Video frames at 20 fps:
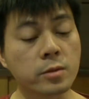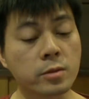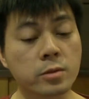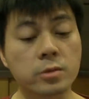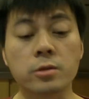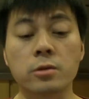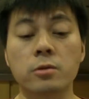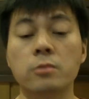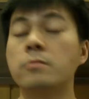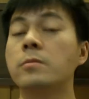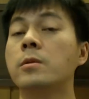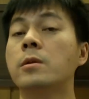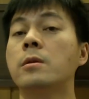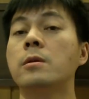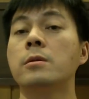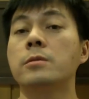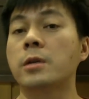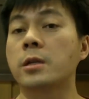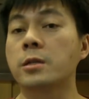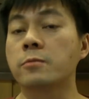So
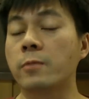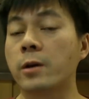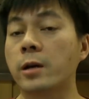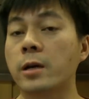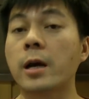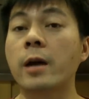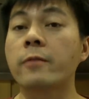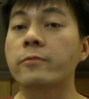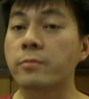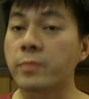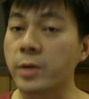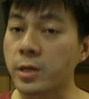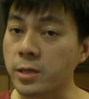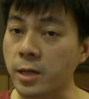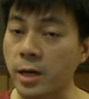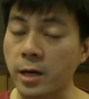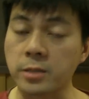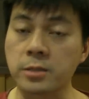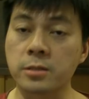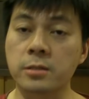that's why I have to pay
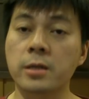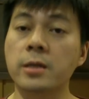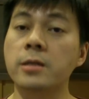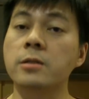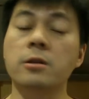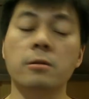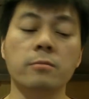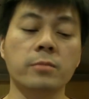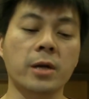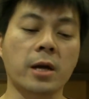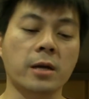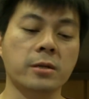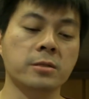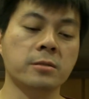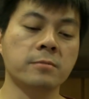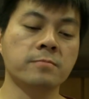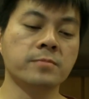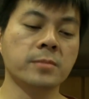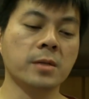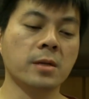tax, income tax.